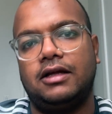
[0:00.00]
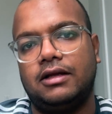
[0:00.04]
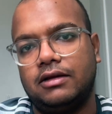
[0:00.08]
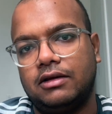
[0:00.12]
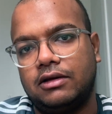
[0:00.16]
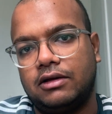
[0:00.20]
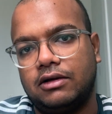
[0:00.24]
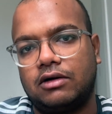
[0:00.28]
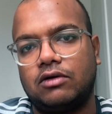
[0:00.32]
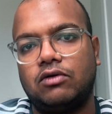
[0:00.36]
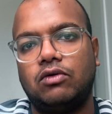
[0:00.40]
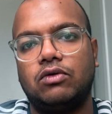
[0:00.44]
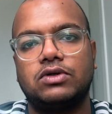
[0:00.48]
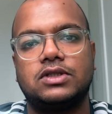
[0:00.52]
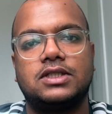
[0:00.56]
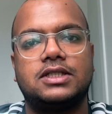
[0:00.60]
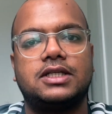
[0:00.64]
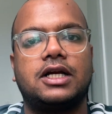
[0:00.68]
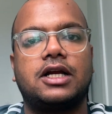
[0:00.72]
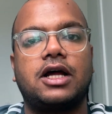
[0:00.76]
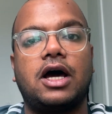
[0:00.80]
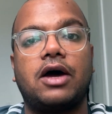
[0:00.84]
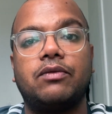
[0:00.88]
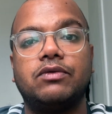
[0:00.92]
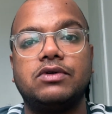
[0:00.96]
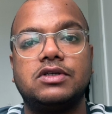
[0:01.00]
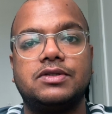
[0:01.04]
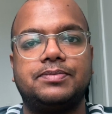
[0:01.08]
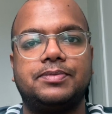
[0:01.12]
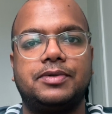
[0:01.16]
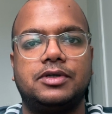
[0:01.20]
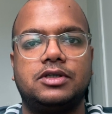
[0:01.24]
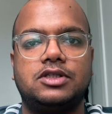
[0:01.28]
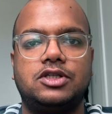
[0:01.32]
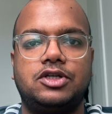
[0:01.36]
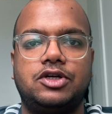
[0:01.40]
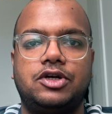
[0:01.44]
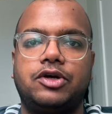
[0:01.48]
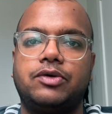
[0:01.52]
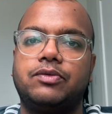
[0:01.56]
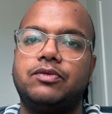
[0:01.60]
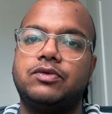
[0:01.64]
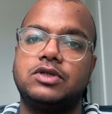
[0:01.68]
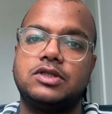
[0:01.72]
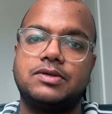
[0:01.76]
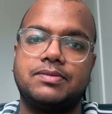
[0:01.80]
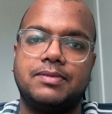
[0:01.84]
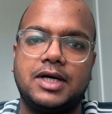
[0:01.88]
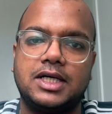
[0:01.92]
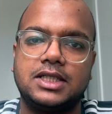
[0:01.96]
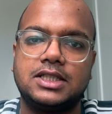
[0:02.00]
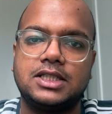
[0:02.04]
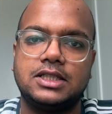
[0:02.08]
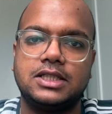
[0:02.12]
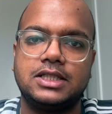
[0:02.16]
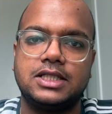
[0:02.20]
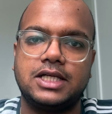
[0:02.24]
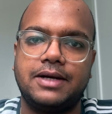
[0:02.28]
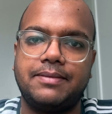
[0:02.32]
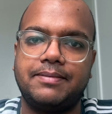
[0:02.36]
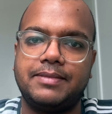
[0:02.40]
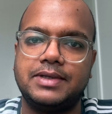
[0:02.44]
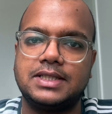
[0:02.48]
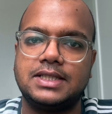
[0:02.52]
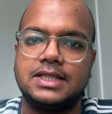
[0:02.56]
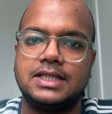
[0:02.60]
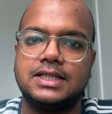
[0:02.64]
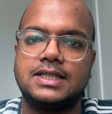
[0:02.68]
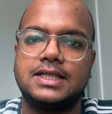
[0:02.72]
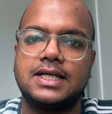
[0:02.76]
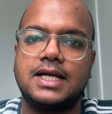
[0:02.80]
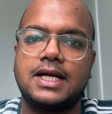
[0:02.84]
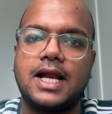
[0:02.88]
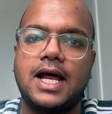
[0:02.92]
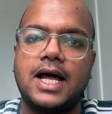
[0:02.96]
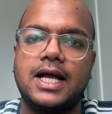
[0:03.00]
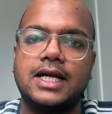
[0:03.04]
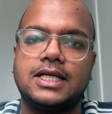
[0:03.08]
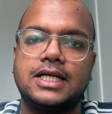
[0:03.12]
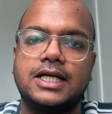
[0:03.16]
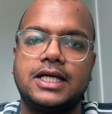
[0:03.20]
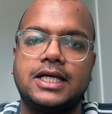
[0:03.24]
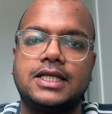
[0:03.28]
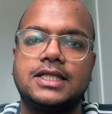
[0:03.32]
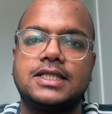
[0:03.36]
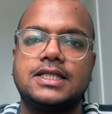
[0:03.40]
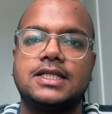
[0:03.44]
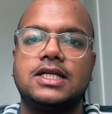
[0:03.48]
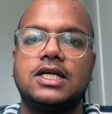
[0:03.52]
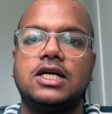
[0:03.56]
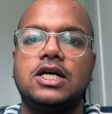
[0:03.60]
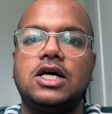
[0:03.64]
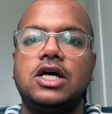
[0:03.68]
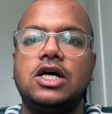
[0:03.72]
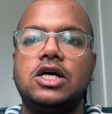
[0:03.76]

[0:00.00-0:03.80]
the course that I was pursuing was Masters in Business Analytics.